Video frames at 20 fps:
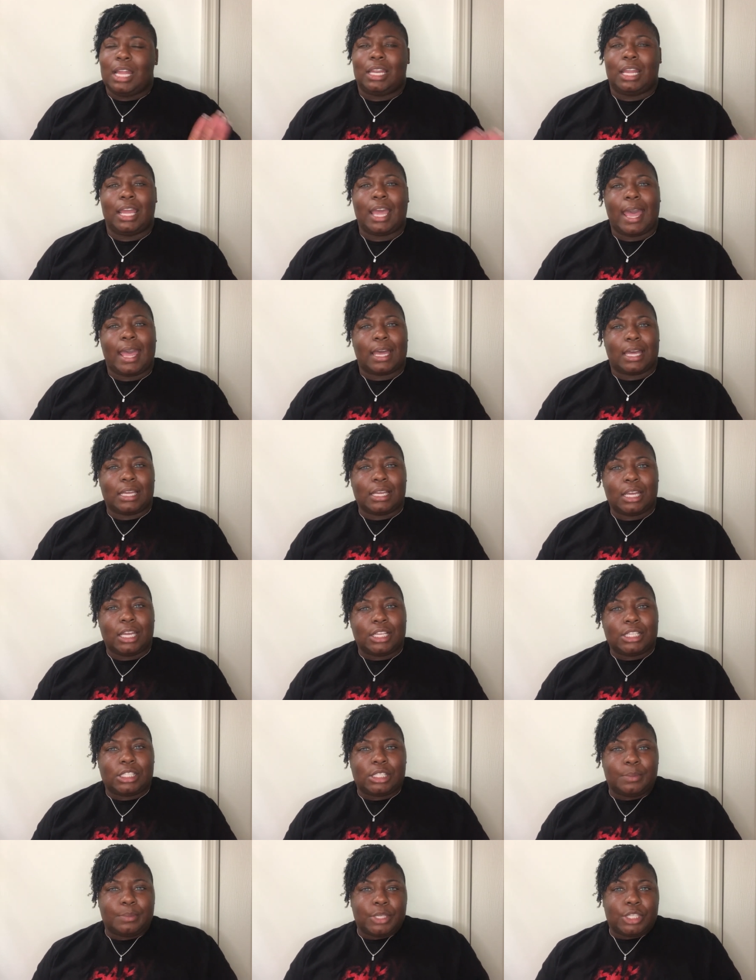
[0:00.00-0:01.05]
They got good
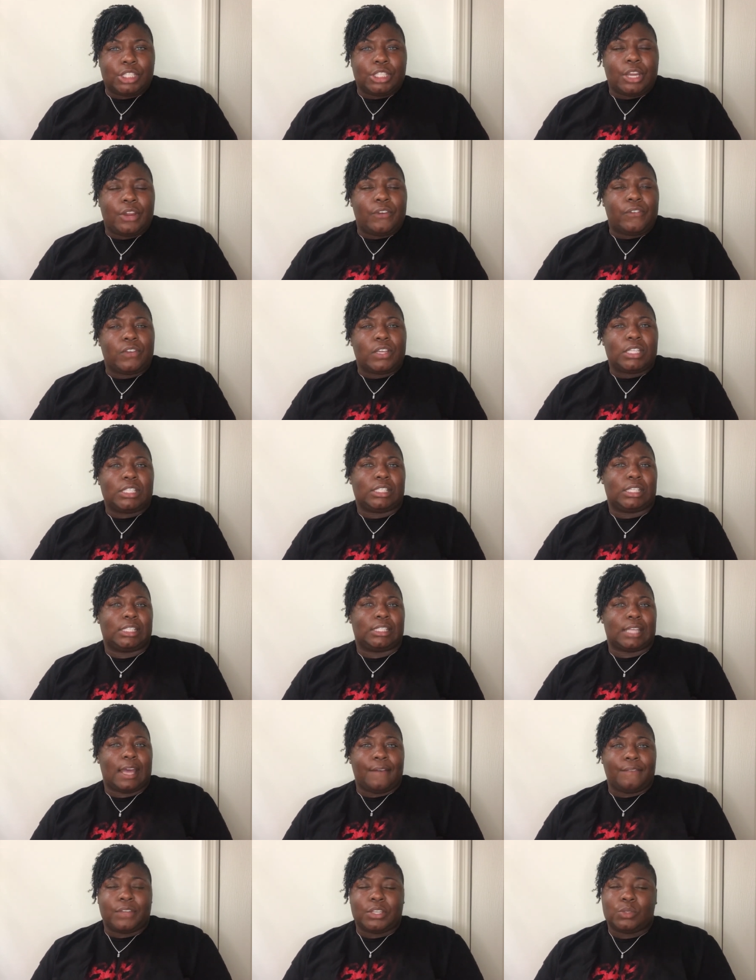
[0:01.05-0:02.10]
customer service. The
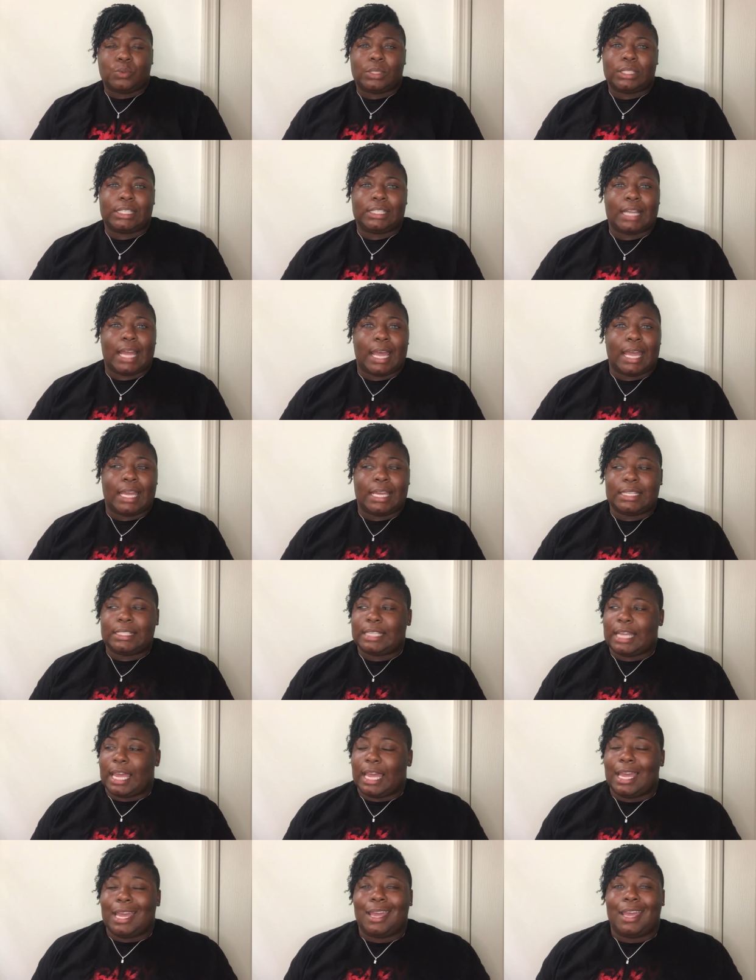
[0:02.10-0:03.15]
staff is really nice
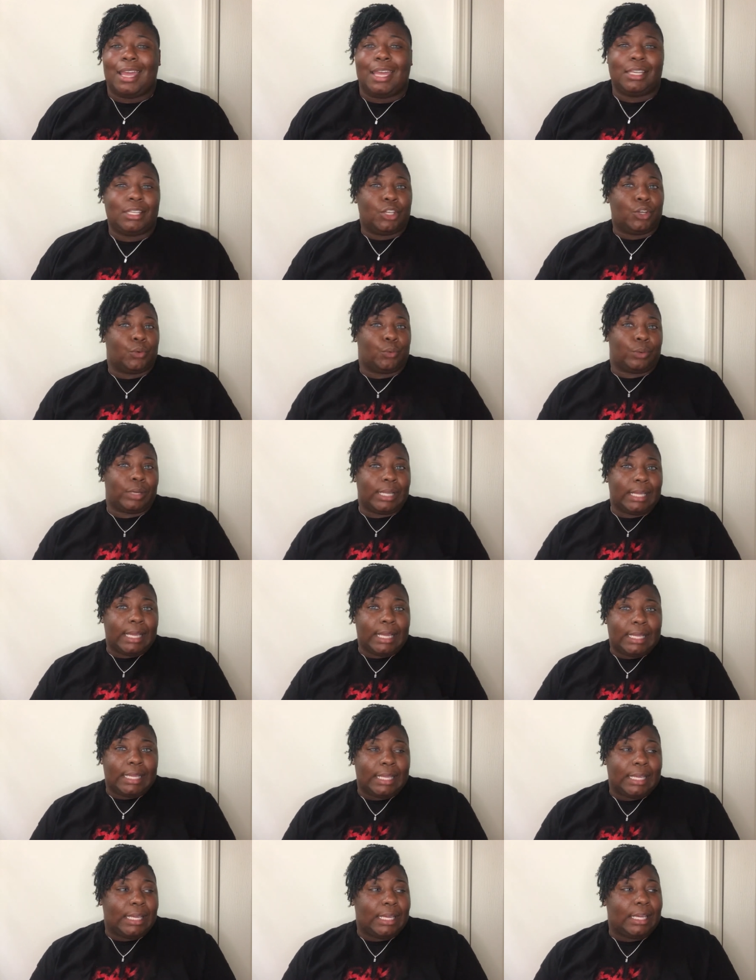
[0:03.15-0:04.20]
and it looked really
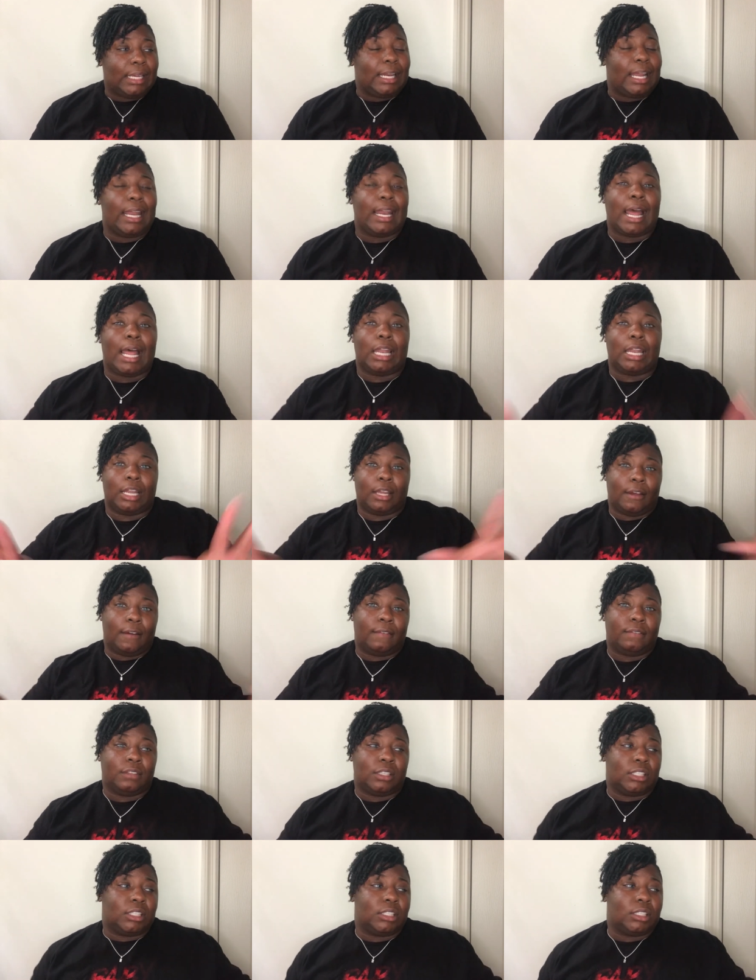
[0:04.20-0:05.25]
clean and I
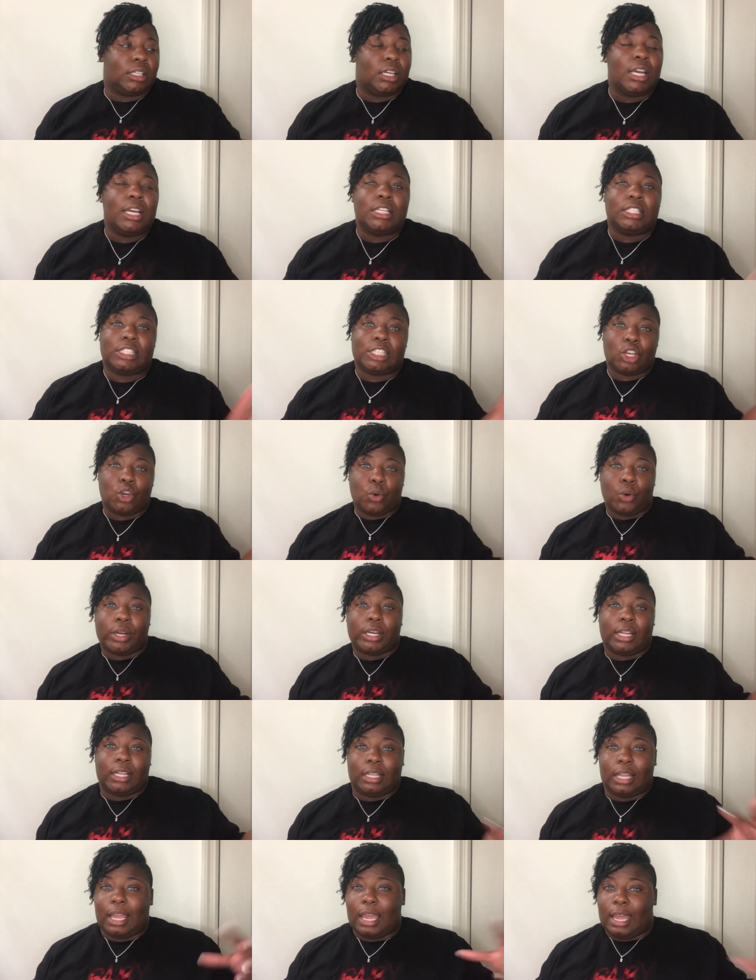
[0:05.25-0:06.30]
love the decor
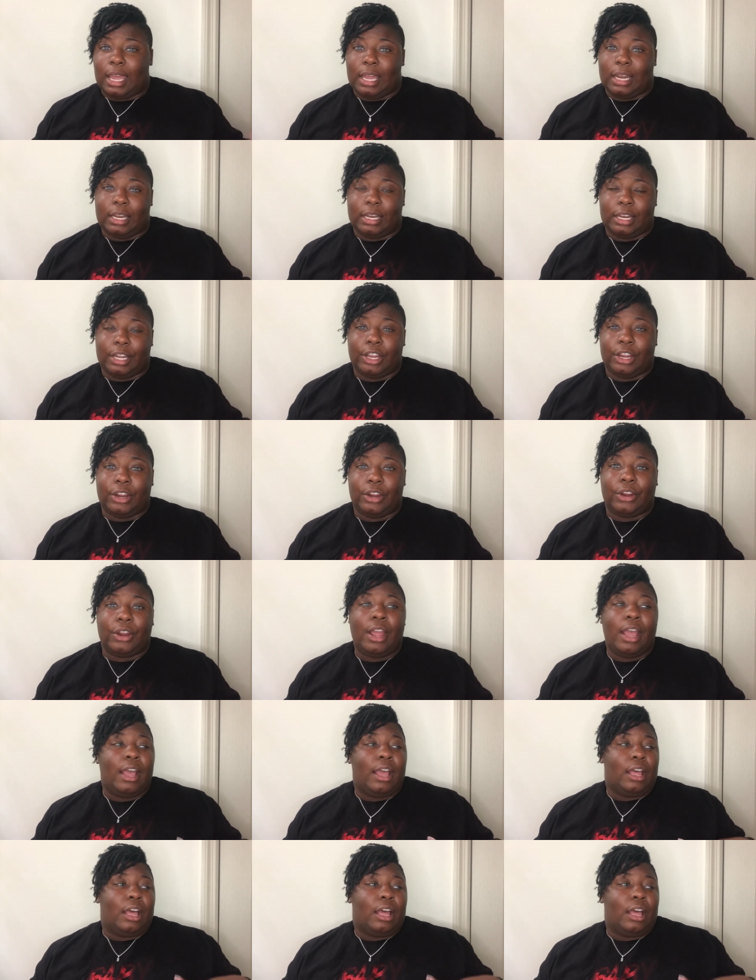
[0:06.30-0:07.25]
that they had in there.